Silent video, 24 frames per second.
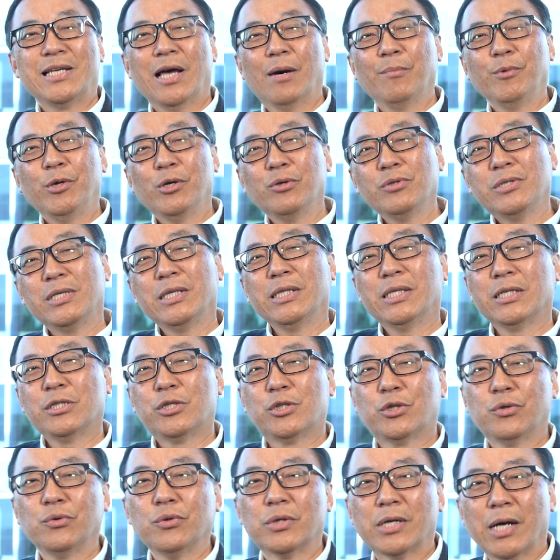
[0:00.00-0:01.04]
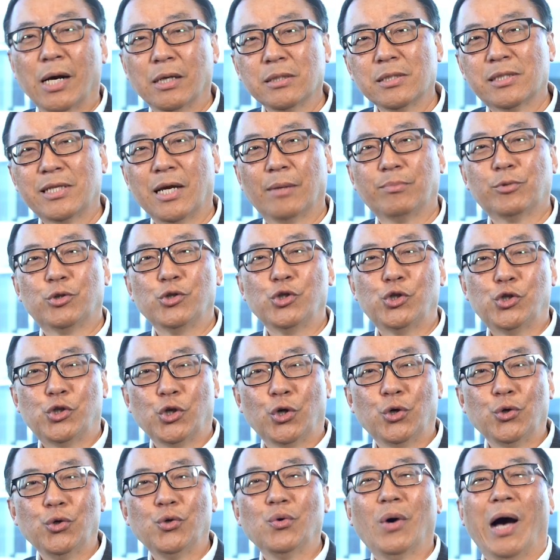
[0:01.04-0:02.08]
I'm using these two concepts to
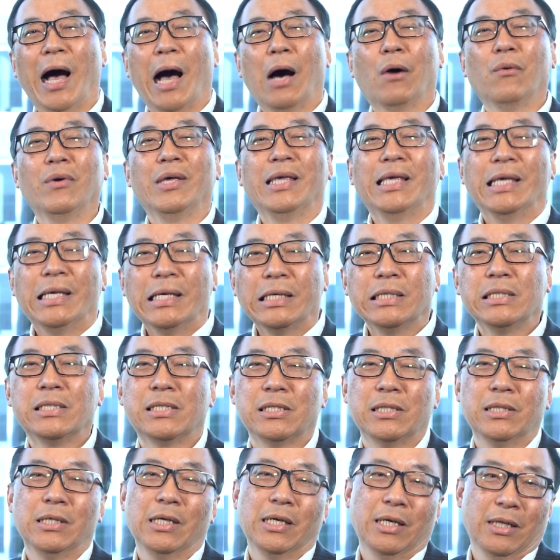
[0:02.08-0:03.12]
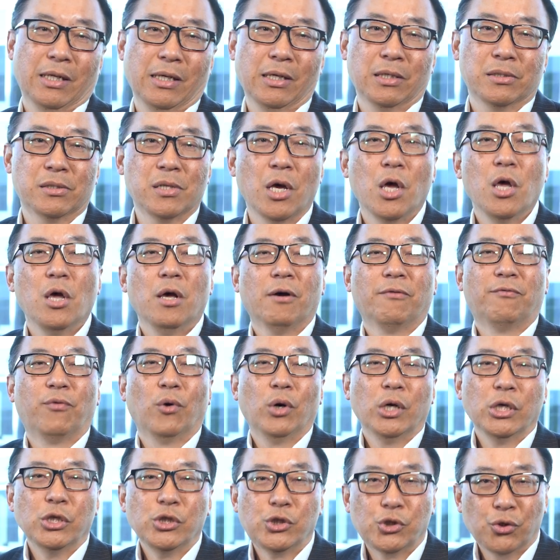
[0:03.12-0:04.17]
show you how easy it is
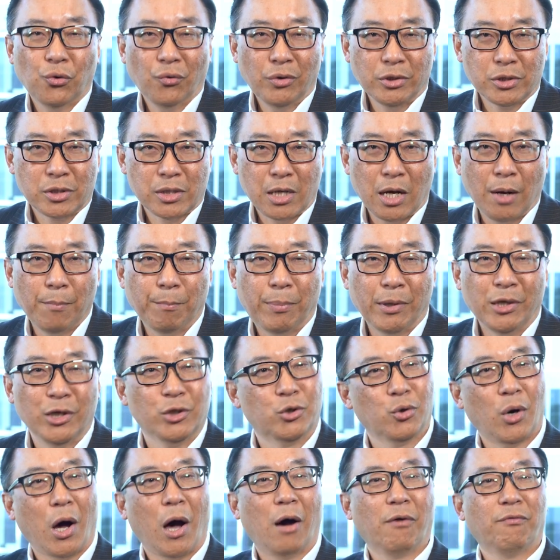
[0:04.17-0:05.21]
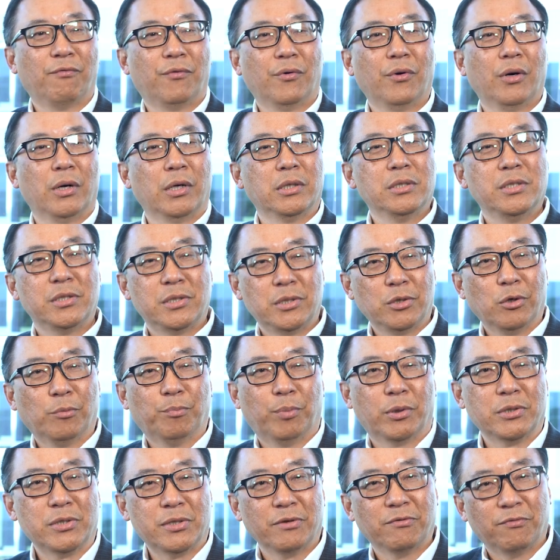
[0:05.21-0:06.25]
for insurance company to offer a
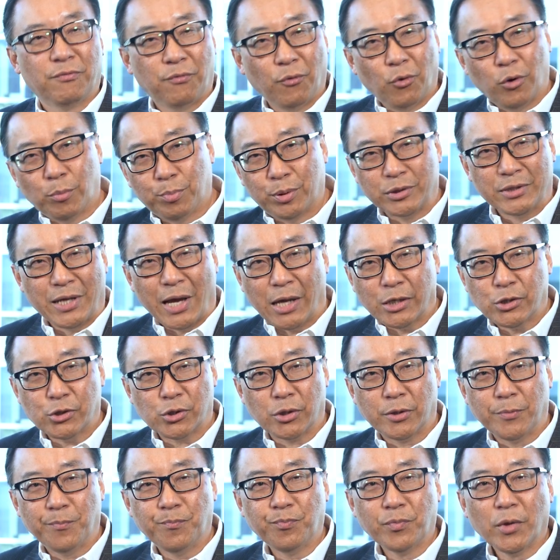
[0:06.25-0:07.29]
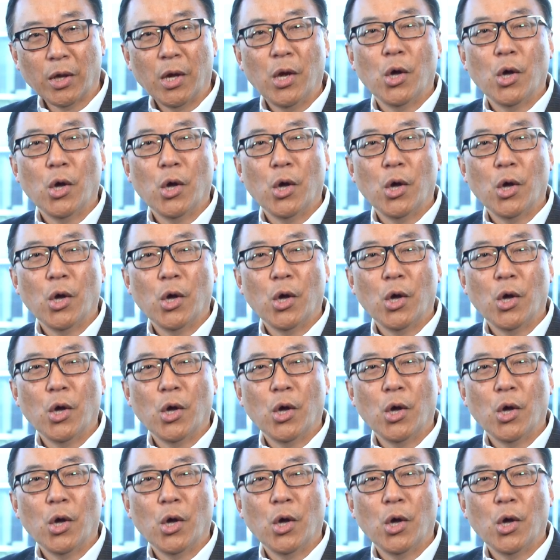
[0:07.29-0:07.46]
0% floor protection,